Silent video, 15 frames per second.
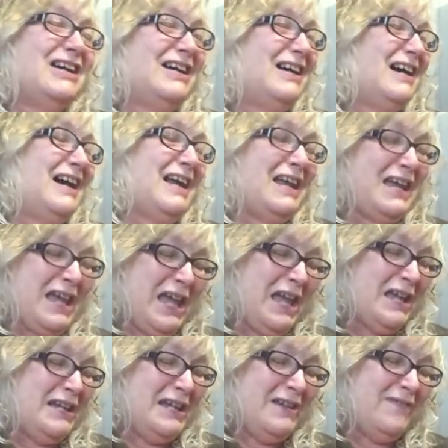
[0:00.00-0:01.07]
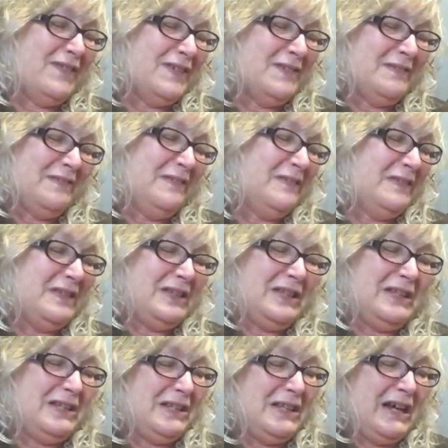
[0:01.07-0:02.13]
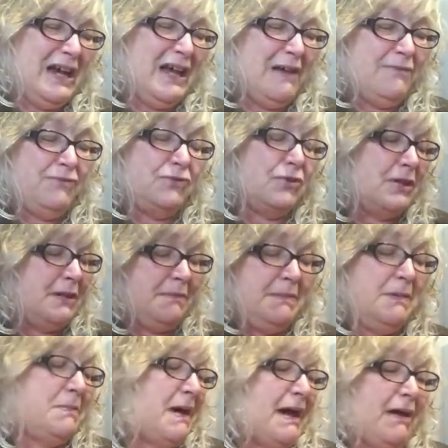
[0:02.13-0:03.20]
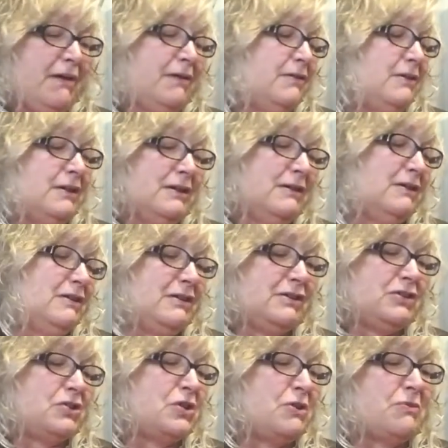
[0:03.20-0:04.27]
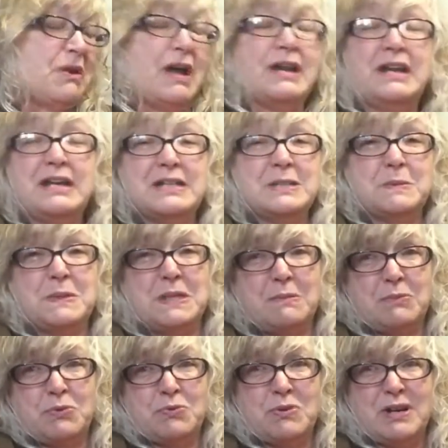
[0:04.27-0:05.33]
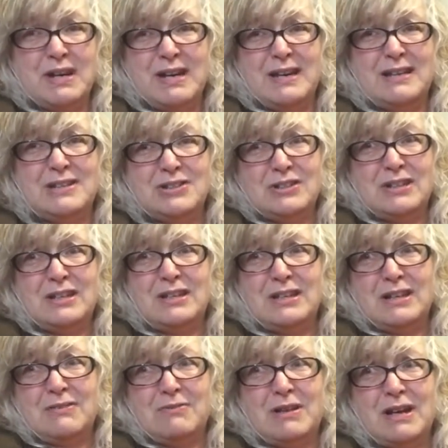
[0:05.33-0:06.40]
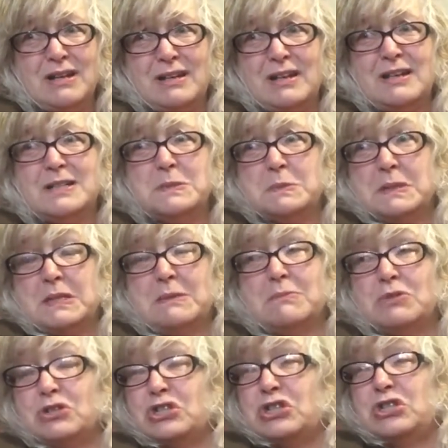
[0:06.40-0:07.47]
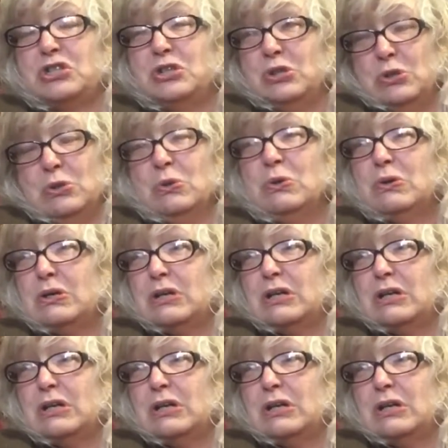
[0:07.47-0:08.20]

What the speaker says: I can't even. I have dreamed about Dirty Rotten Husband number 1, Dirty Rotten Husband number 2.